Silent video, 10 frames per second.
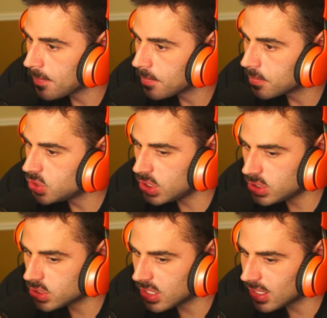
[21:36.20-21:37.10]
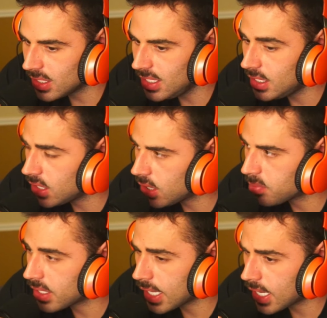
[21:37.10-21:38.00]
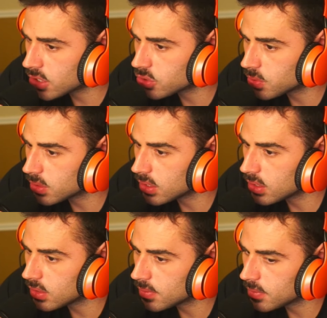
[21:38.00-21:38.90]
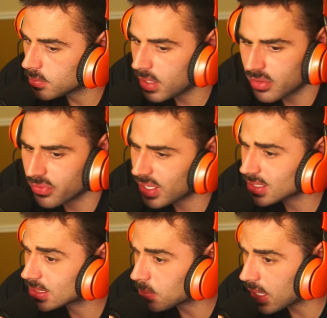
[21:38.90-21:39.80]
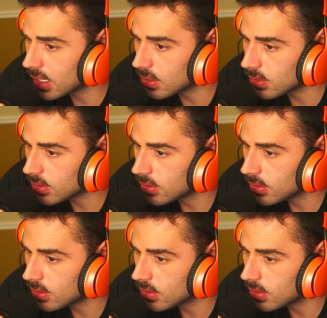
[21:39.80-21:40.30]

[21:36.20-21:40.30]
Just clean it up casually. Matter of fact, smile.